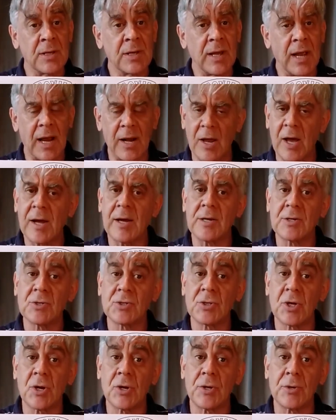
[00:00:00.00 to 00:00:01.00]
And I'm going to
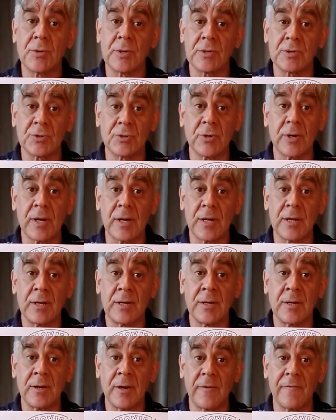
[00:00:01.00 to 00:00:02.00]
show you a trick
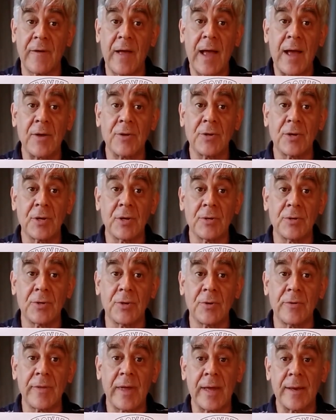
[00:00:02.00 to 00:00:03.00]
of how you can
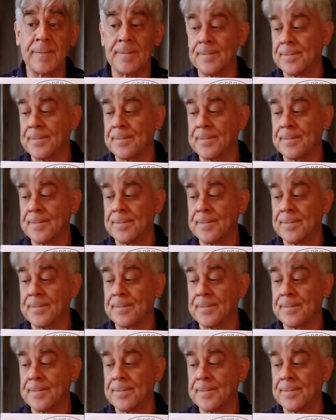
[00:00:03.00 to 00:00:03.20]
do that.